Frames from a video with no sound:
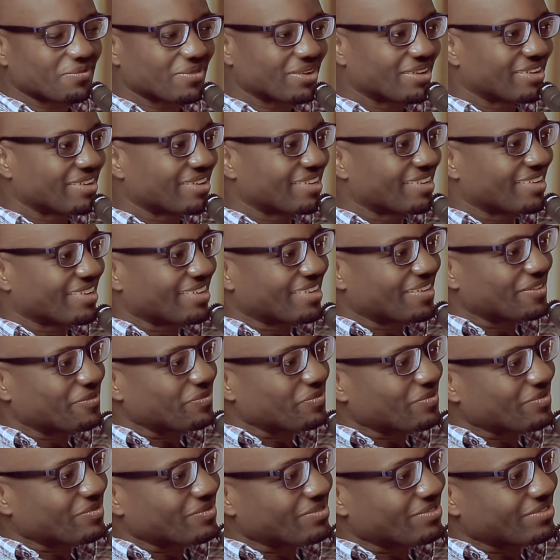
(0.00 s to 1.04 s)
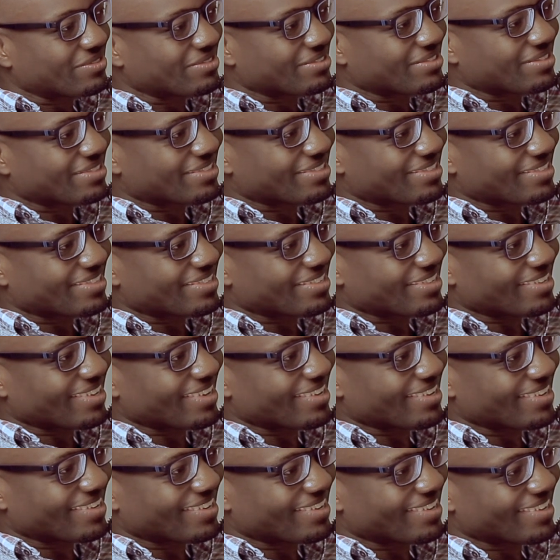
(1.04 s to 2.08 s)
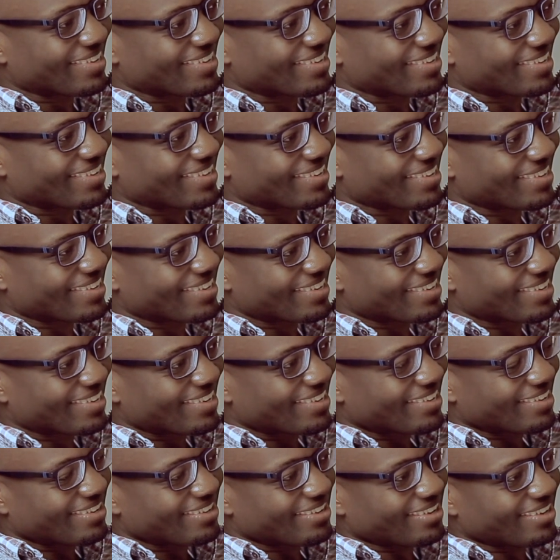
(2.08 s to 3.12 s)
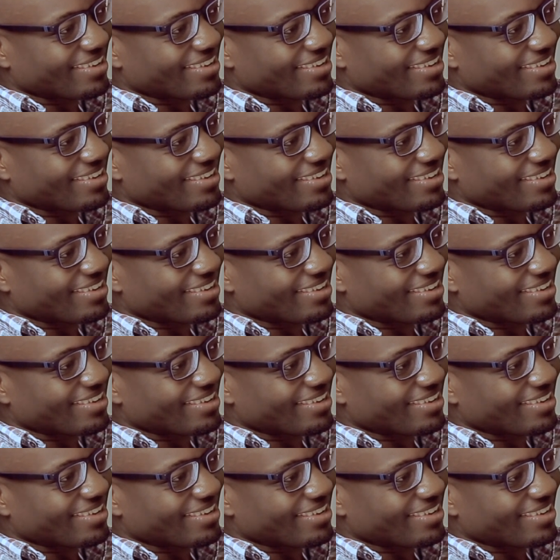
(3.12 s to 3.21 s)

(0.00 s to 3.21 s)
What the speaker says: I think if you're a Tanzanian, and you can honestly say that,